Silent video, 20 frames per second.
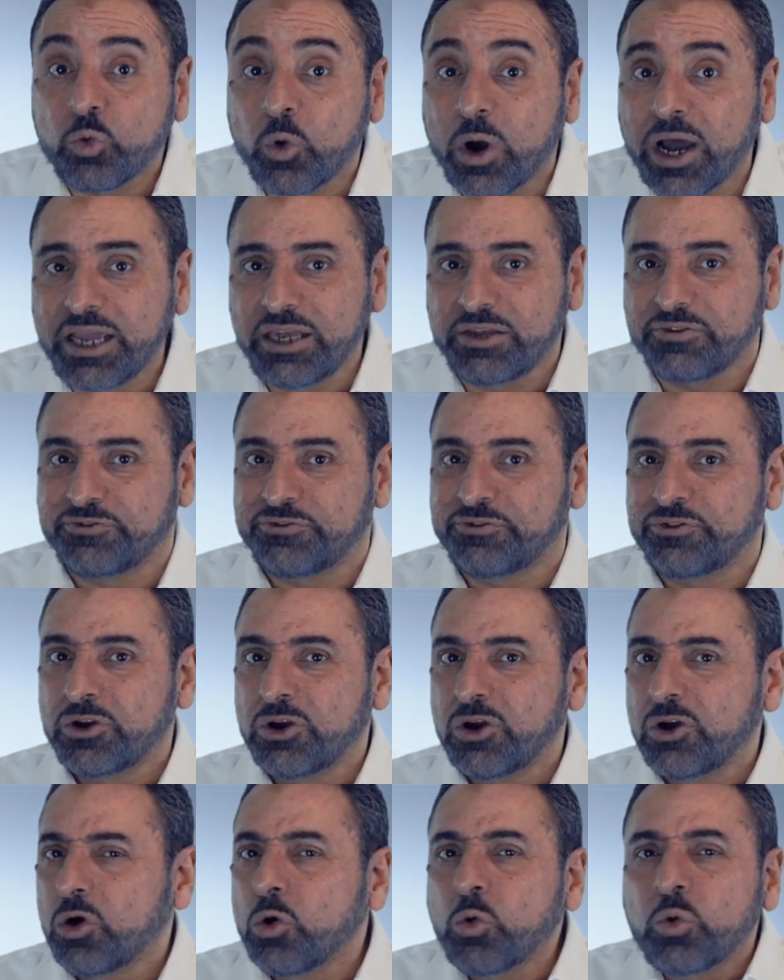wife
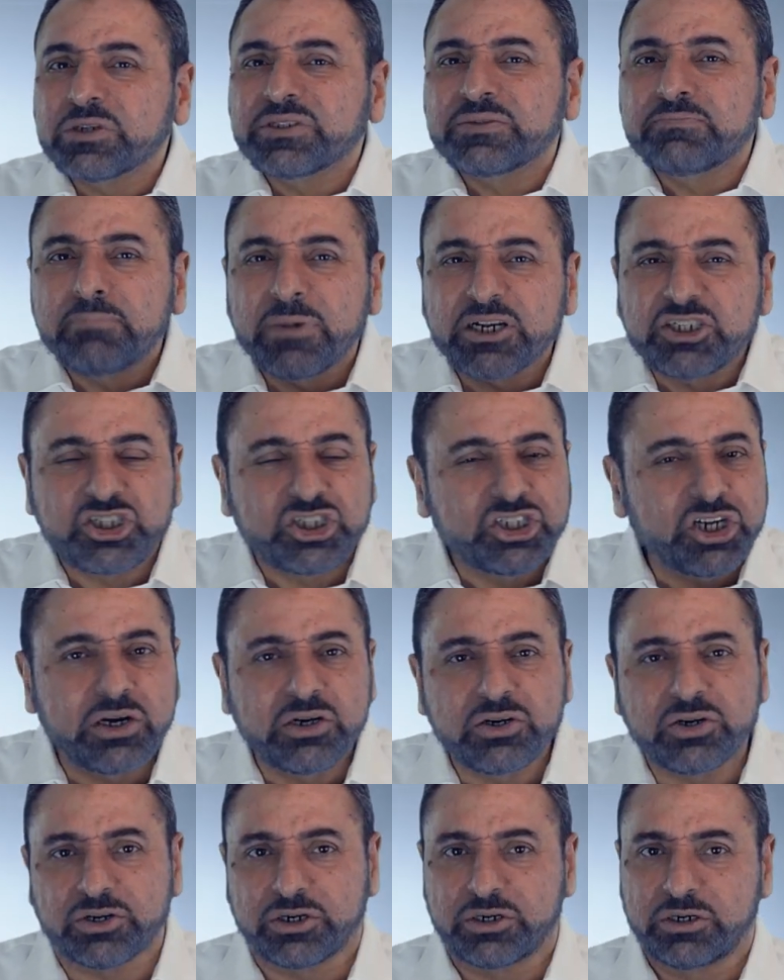who was much
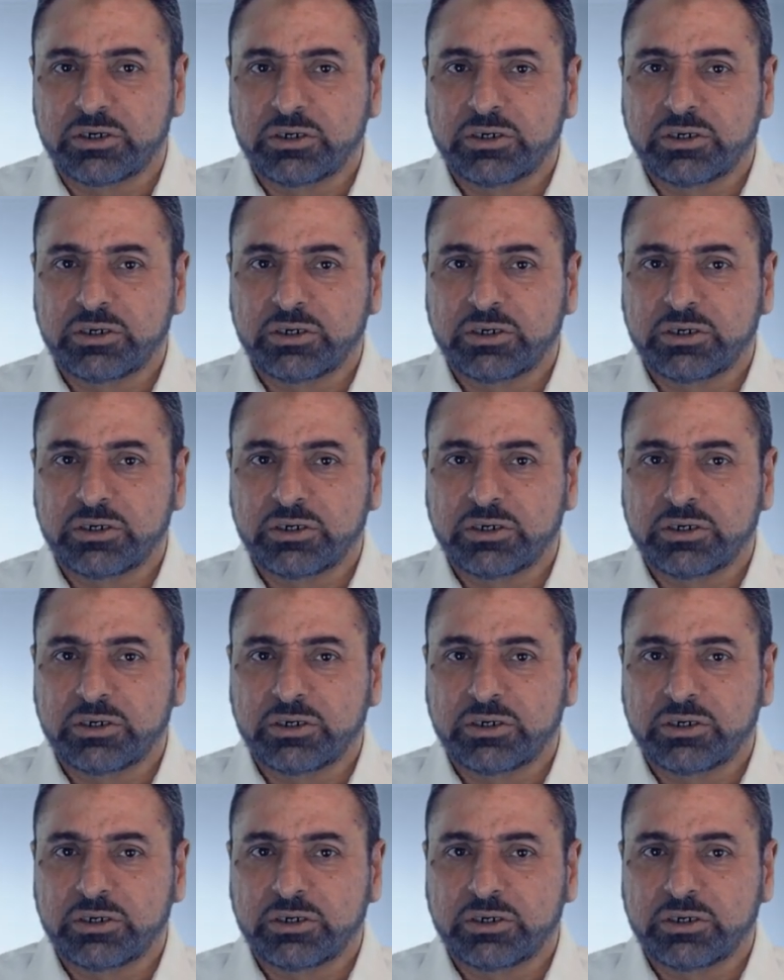younger?